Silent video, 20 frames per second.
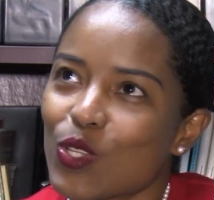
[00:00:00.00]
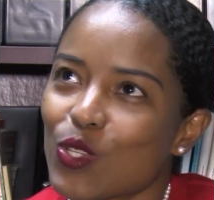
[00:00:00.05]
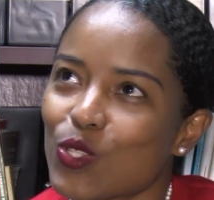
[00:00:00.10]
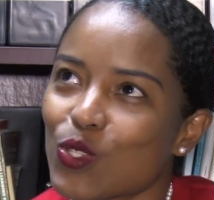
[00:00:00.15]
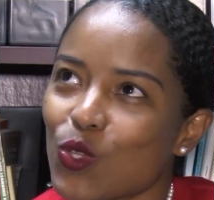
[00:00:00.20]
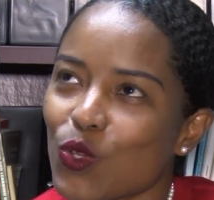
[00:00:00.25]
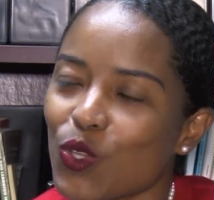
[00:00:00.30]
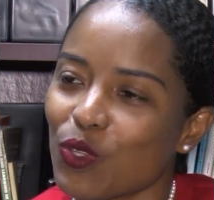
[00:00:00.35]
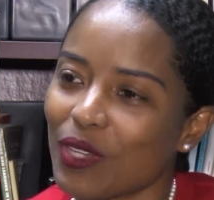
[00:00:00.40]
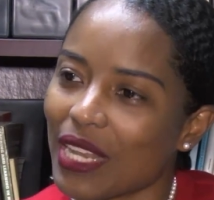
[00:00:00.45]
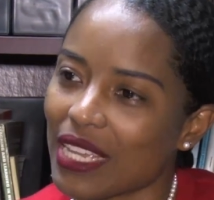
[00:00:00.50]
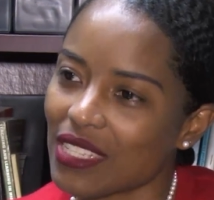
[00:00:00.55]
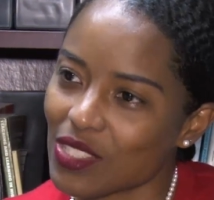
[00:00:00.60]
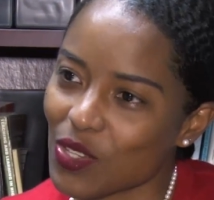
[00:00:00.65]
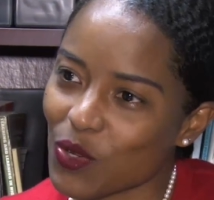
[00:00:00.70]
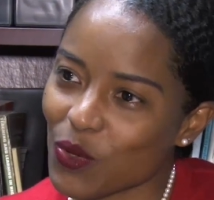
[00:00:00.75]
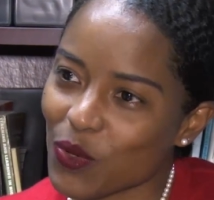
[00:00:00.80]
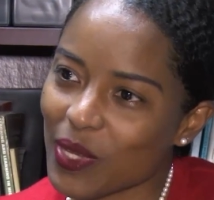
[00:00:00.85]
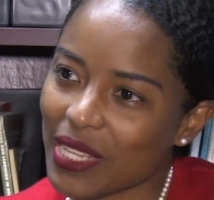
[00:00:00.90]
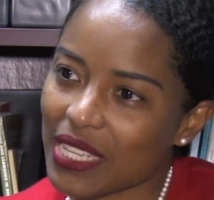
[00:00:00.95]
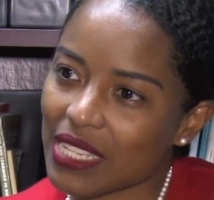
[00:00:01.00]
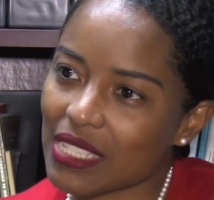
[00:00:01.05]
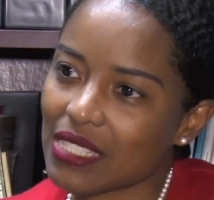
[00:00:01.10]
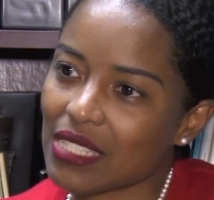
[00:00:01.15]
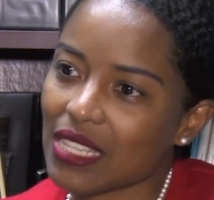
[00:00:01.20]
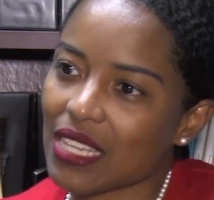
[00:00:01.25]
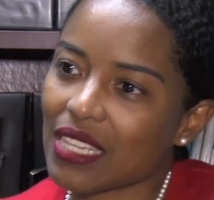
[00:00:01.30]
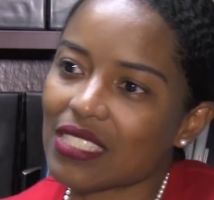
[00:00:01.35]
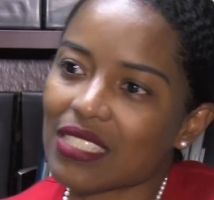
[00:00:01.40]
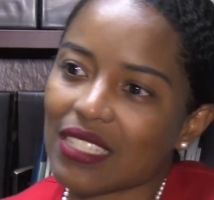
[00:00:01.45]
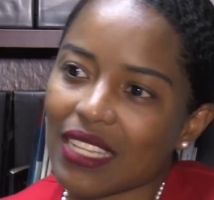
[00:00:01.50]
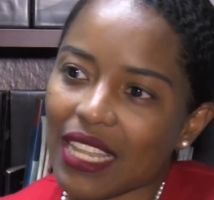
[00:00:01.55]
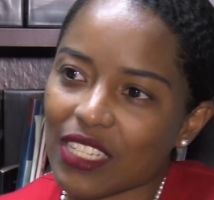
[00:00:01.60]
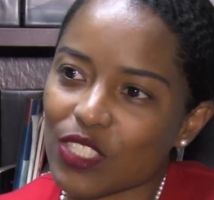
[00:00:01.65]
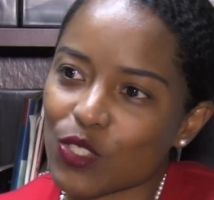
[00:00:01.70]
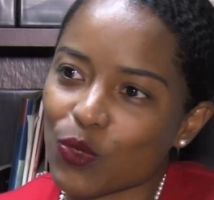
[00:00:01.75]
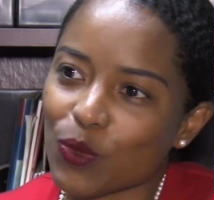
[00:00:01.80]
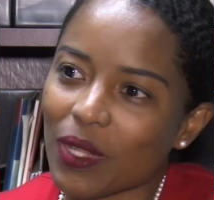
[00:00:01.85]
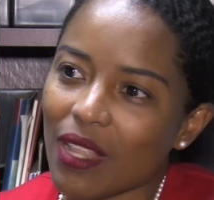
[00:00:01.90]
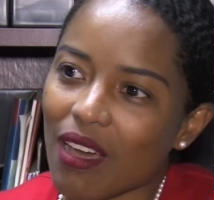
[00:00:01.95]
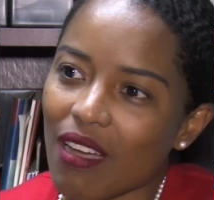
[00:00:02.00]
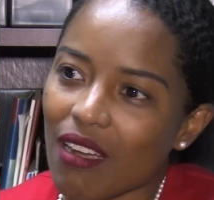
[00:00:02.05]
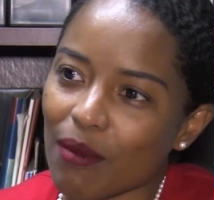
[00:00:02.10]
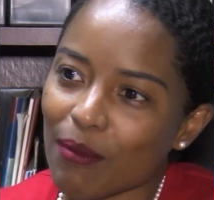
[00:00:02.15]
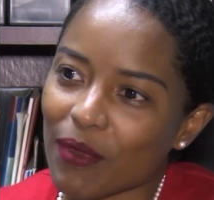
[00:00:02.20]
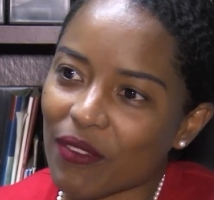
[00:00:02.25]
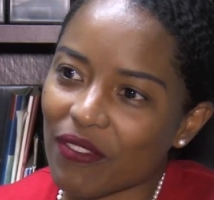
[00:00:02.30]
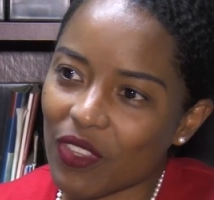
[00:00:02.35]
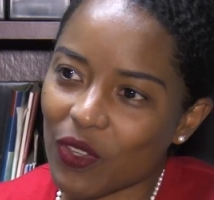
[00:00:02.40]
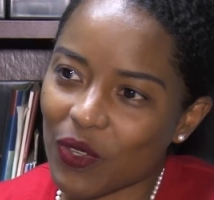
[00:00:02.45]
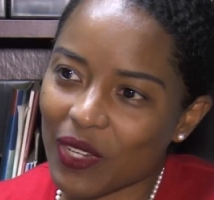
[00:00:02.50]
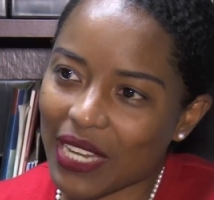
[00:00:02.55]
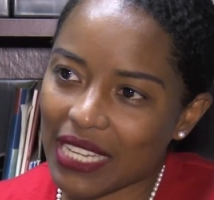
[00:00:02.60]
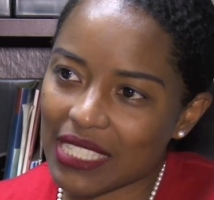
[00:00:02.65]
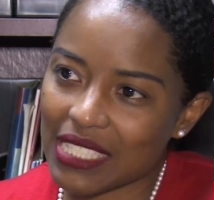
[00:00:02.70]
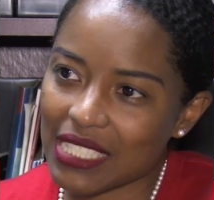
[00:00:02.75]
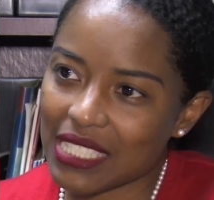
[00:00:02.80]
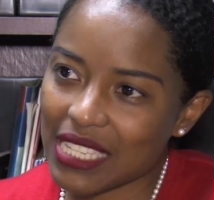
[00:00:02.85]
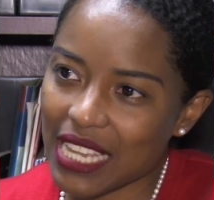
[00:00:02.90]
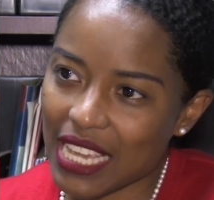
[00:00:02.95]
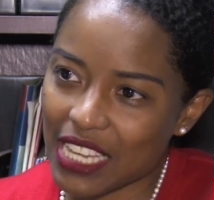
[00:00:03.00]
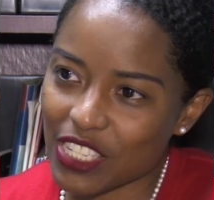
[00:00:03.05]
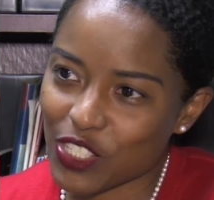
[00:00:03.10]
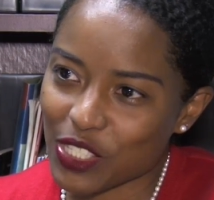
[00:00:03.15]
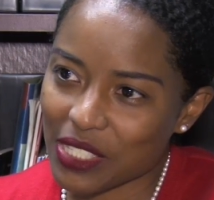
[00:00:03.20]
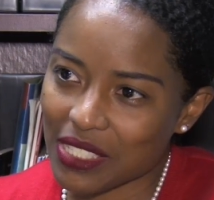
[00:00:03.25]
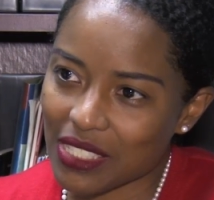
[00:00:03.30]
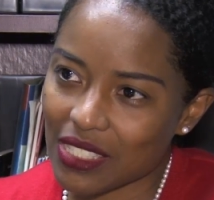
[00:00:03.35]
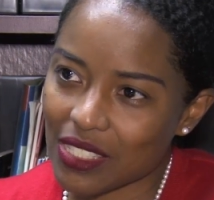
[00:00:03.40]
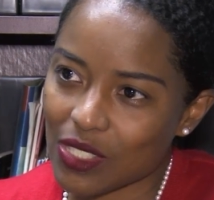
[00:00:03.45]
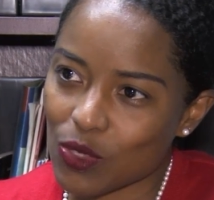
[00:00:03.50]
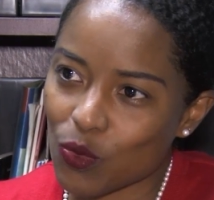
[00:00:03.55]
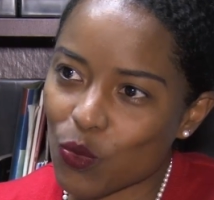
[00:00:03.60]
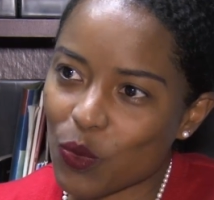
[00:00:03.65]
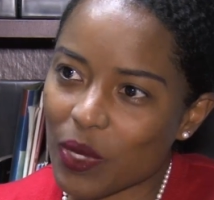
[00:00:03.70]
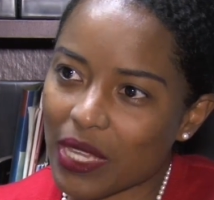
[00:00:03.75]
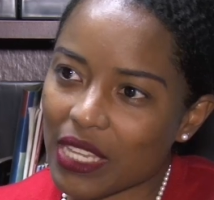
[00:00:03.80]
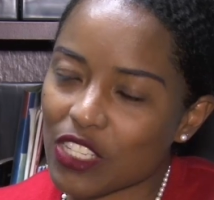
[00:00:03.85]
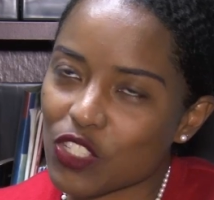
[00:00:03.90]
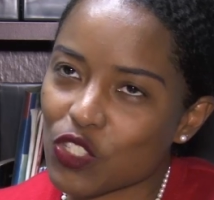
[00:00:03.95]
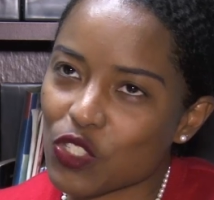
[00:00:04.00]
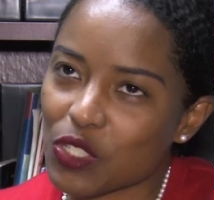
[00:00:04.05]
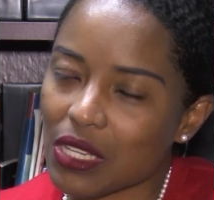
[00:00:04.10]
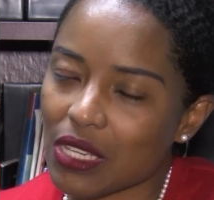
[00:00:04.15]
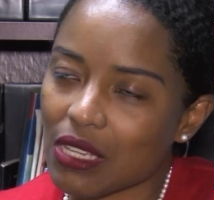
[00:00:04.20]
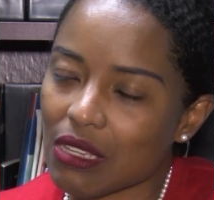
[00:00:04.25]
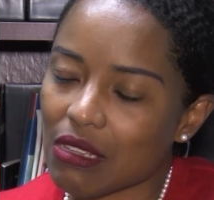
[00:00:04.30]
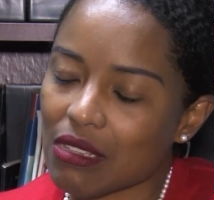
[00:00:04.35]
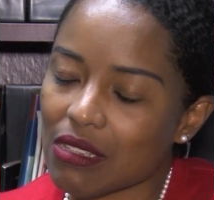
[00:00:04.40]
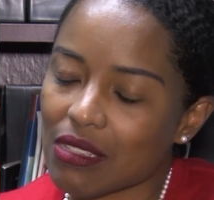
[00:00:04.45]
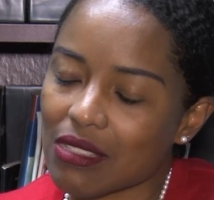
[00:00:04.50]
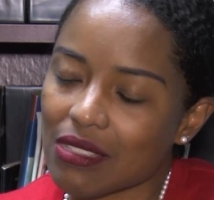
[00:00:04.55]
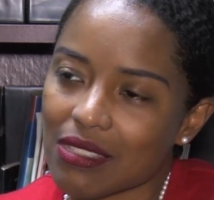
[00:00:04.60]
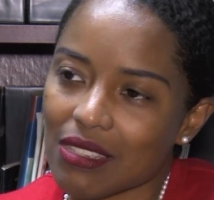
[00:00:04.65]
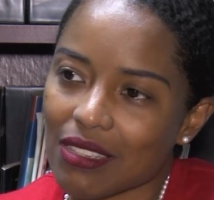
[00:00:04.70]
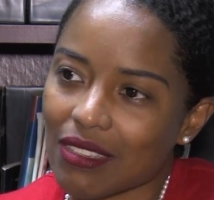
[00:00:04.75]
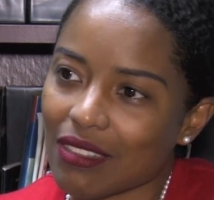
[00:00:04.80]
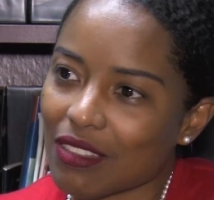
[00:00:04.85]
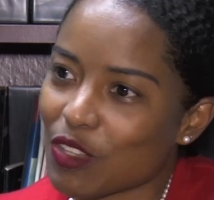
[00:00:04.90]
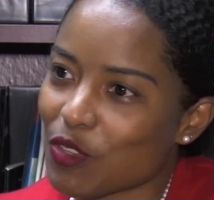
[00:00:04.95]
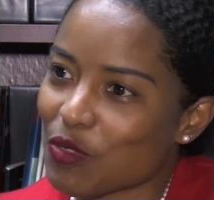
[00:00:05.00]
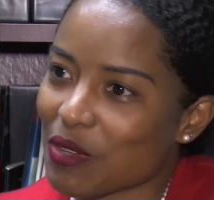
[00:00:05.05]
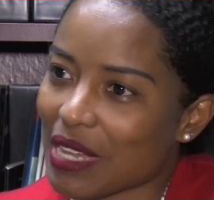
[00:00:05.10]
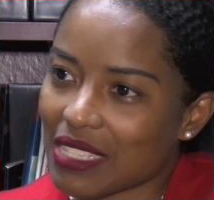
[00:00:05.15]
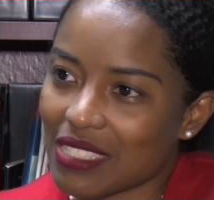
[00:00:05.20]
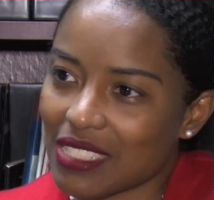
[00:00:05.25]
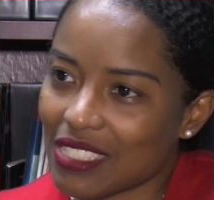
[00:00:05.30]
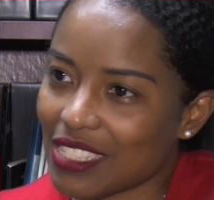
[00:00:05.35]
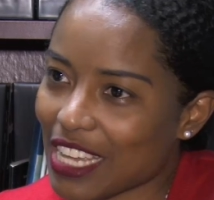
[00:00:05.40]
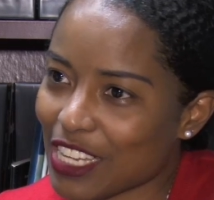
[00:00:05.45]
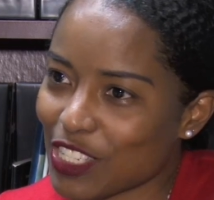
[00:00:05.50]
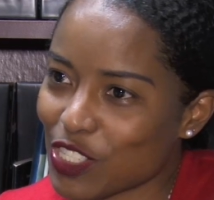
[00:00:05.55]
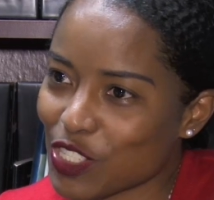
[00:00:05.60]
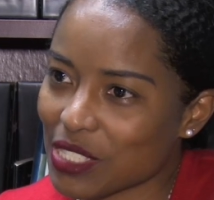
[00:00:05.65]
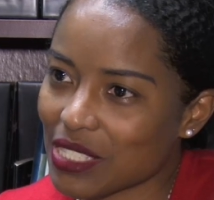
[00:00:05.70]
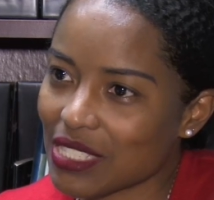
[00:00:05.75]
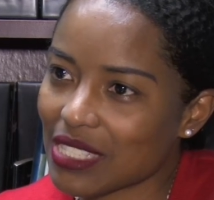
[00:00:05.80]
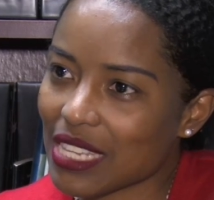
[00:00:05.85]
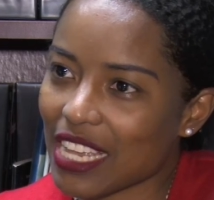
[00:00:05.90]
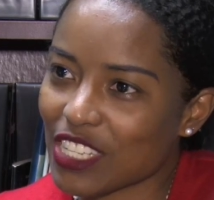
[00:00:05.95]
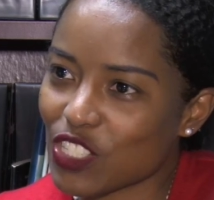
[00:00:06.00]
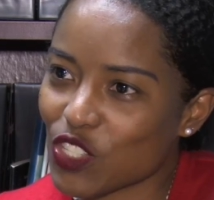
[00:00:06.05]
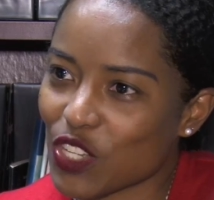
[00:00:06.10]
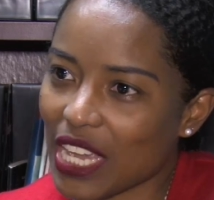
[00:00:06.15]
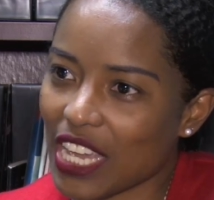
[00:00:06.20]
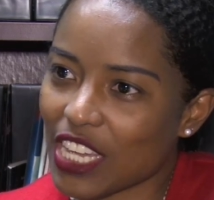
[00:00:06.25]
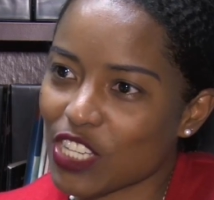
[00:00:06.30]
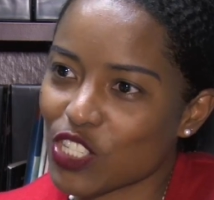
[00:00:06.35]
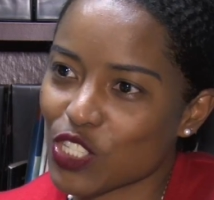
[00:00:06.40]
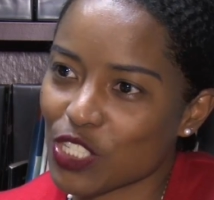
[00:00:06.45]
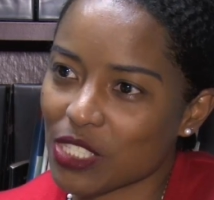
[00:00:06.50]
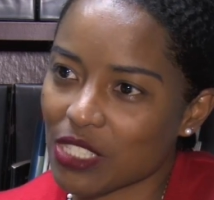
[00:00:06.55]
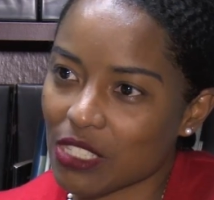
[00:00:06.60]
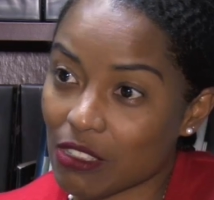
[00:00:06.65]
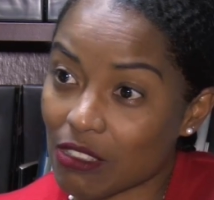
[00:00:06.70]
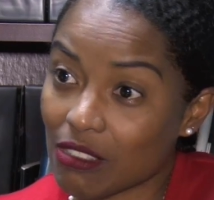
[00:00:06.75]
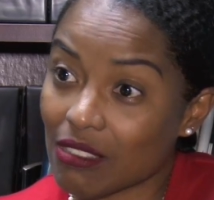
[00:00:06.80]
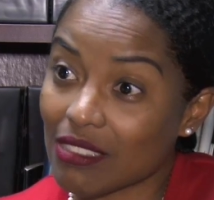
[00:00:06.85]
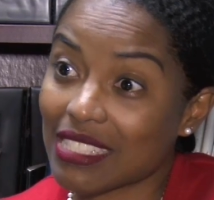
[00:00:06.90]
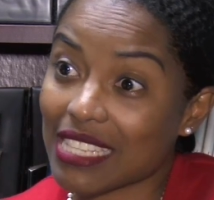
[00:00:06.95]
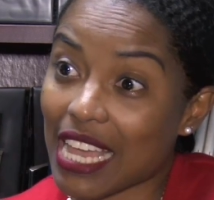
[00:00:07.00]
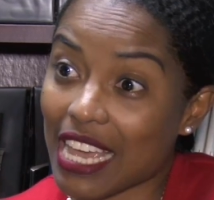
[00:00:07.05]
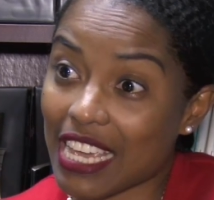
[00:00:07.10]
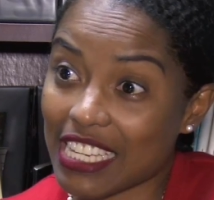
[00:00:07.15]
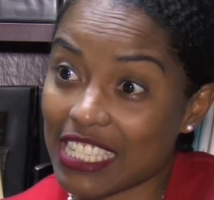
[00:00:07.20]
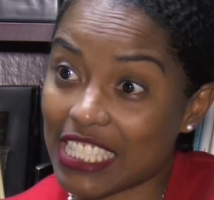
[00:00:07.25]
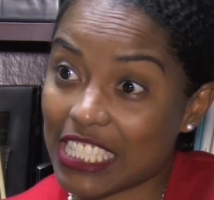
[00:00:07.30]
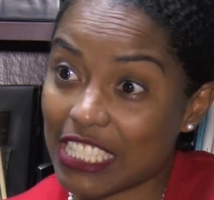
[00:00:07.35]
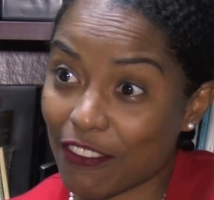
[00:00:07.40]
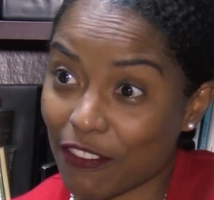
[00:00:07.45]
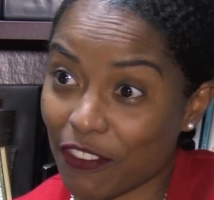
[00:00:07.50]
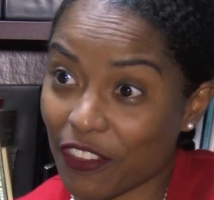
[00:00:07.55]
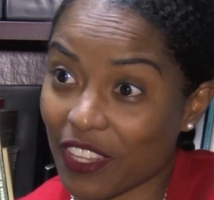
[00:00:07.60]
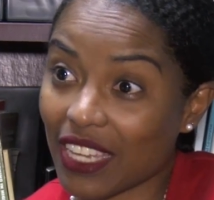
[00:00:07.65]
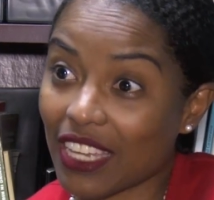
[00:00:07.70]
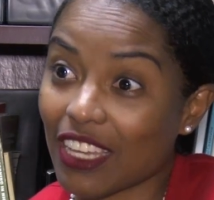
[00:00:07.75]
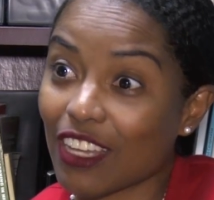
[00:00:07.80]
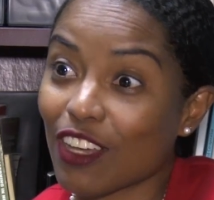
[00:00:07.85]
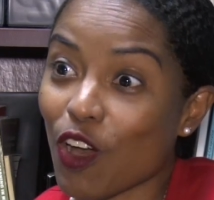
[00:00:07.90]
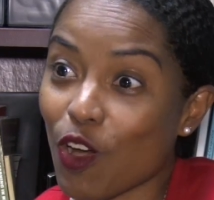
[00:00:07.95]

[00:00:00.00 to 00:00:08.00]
So UNESCO is the intellectual arm of the United Nations, which is the United Nations educational, scientific,